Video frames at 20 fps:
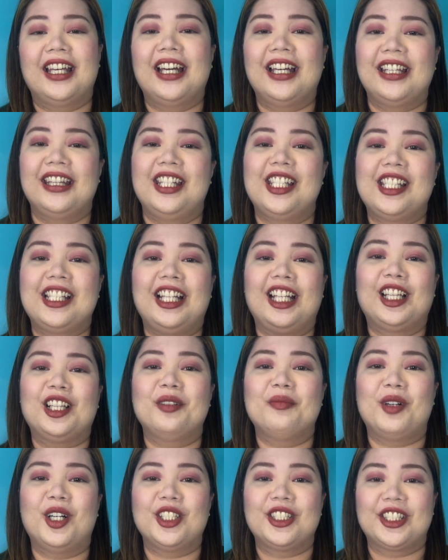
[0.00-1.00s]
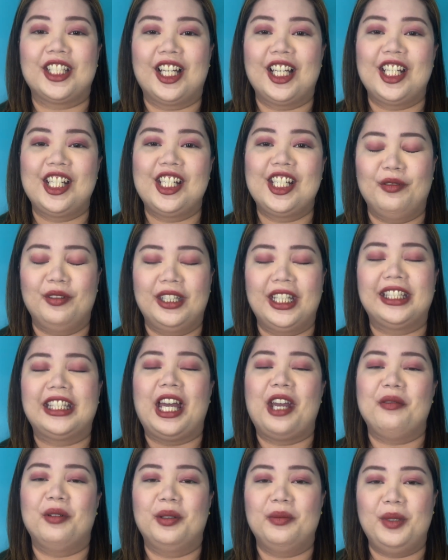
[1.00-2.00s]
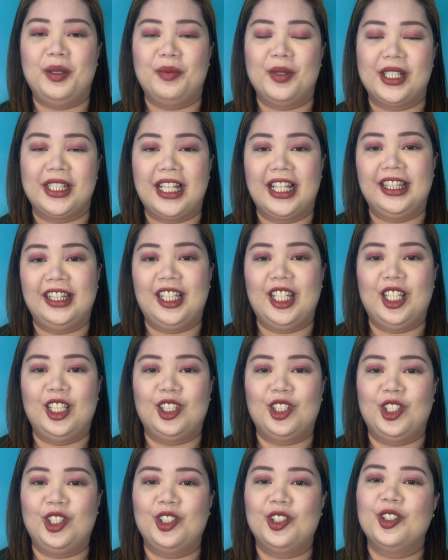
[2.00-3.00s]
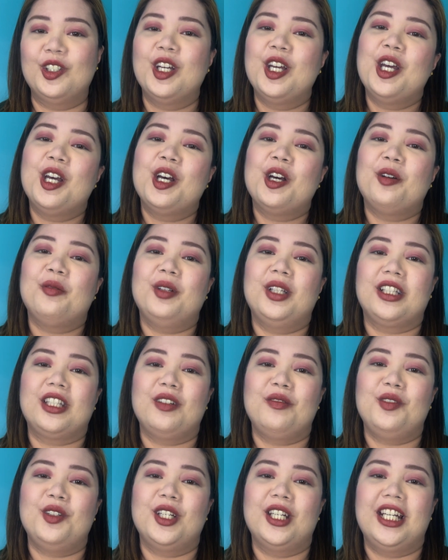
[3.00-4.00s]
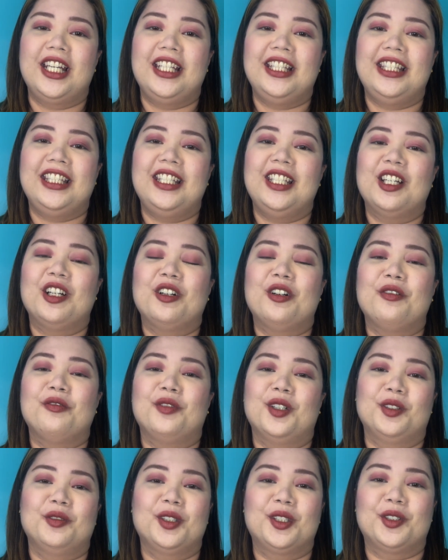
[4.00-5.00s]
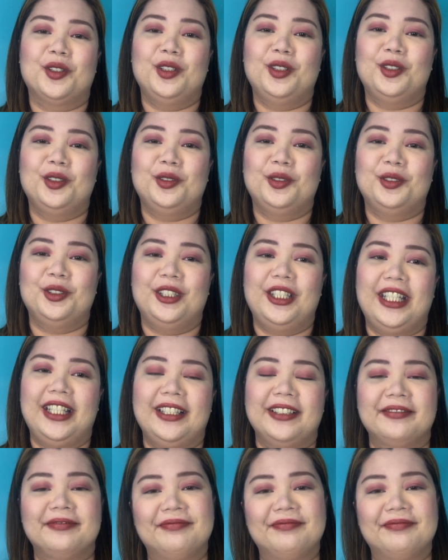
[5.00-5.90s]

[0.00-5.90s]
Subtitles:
this little montage that I will be presenting to you will give you an idea of what we're going to do today.